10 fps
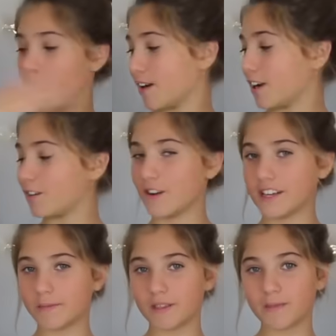with my
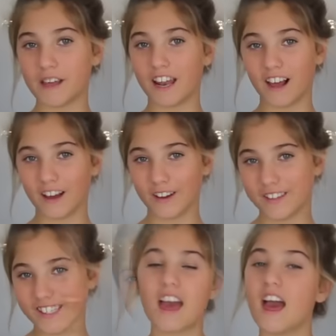Christmas
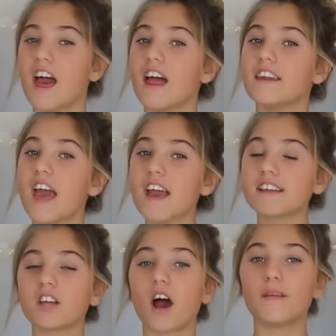pillows.
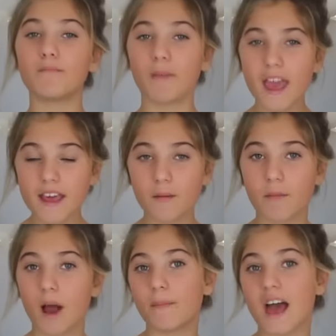Next, I'd make
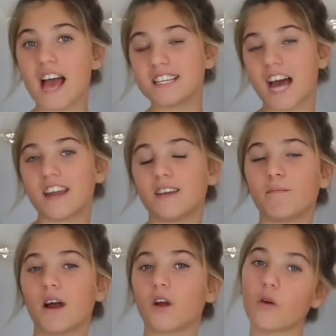my bed, adding
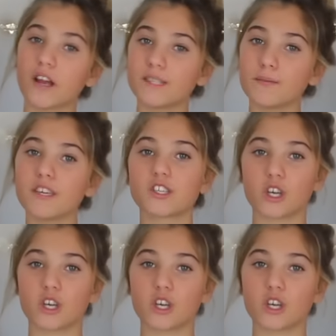my Christmas